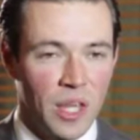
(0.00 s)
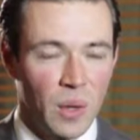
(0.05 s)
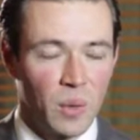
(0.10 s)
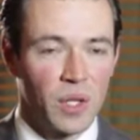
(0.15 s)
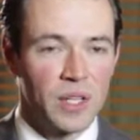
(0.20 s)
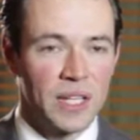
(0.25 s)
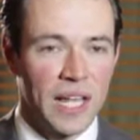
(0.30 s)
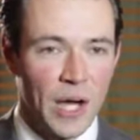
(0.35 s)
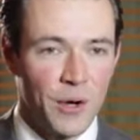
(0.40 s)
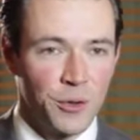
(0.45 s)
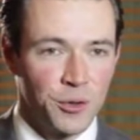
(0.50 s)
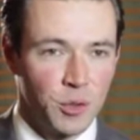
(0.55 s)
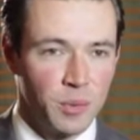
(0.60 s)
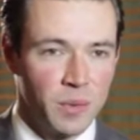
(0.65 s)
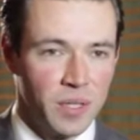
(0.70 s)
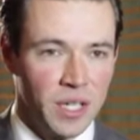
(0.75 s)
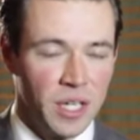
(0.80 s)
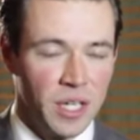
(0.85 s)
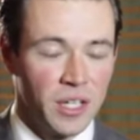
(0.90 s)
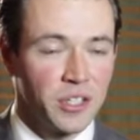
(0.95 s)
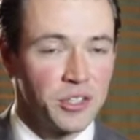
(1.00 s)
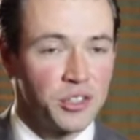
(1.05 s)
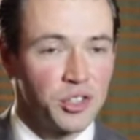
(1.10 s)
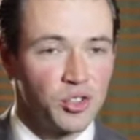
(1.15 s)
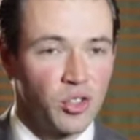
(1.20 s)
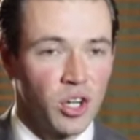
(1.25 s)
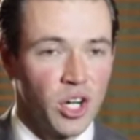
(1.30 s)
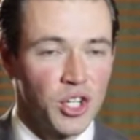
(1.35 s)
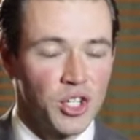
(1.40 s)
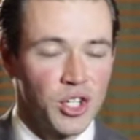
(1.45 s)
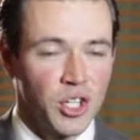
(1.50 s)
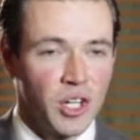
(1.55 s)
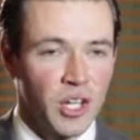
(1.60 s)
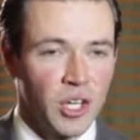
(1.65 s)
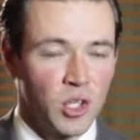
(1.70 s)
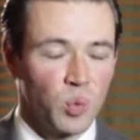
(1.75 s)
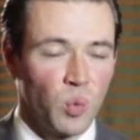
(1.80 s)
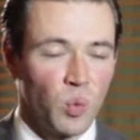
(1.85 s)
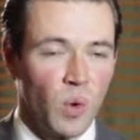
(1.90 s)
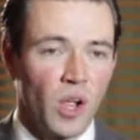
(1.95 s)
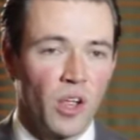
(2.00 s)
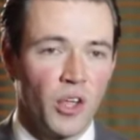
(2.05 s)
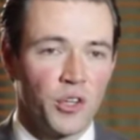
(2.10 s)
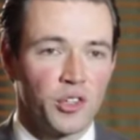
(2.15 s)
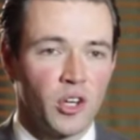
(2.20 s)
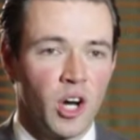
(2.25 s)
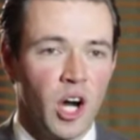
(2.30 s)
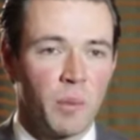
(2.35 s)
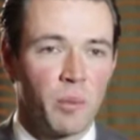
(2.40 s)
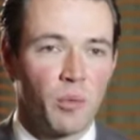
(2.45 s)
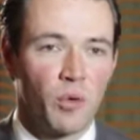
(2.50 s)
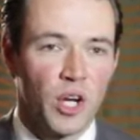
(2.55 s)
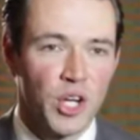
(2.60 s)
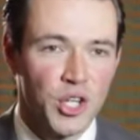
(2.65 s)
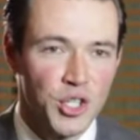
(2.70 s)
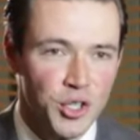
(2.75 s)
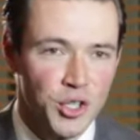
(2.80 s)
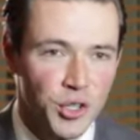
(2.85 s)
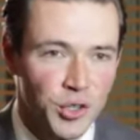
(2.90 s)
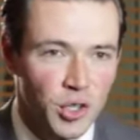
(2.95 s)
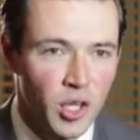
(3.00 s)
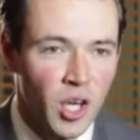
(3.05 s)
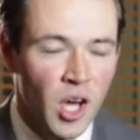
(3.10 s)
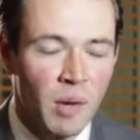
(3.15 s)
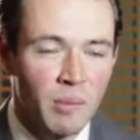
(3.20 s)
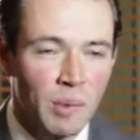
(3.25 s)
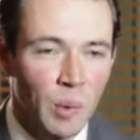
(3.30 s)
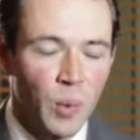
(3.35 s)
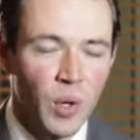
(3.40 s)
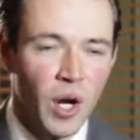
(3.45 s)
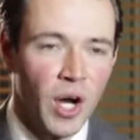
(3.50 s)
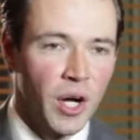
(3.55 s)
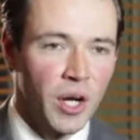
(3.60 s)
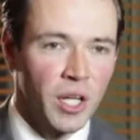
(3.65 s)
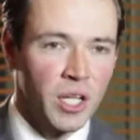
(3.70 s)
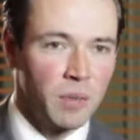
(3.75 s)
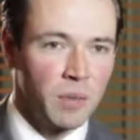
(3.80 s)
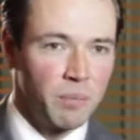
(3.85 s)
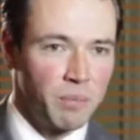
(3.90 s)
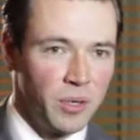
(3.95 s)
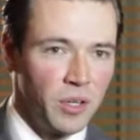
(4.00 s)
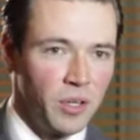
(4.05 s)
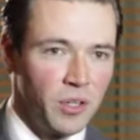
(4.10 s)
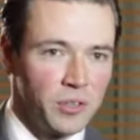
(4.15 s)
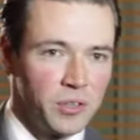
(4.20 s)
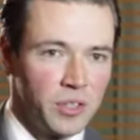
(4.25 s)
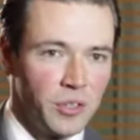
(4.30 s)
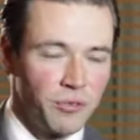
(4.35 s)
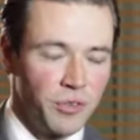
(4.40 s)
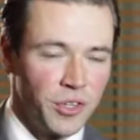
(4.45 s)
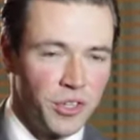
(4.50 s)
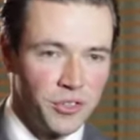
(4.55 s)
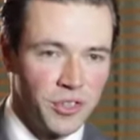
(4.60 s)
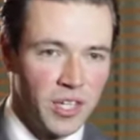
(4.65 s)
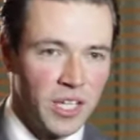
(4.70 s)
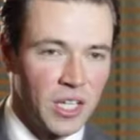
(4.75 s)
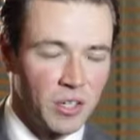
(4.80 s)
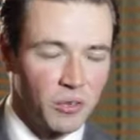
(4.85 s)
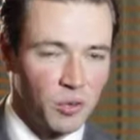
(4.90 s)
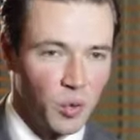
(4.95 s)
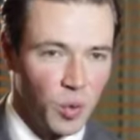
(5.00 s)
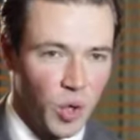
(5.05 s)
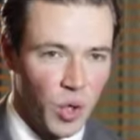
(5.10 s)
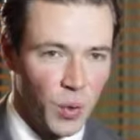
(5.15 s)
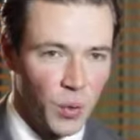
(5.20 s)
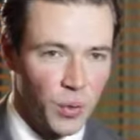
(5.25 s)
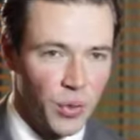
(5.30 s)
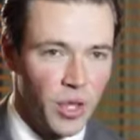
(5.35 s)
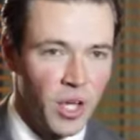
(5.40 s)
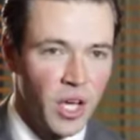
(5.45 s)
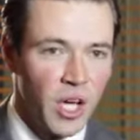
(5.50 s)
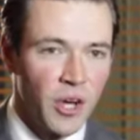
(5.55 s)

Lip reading: that would allow us to begin construction as well as operations. But we're not going to build for the sake of growth.